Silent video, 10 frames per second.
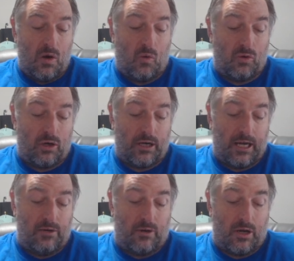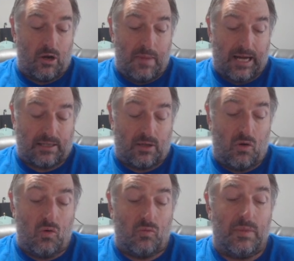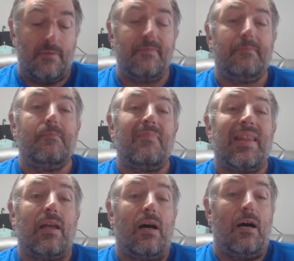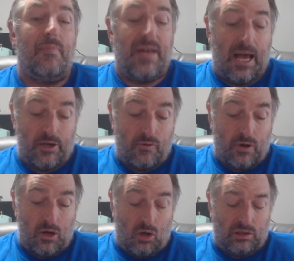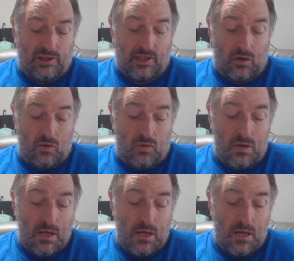or again, you could go back to home. Now you can also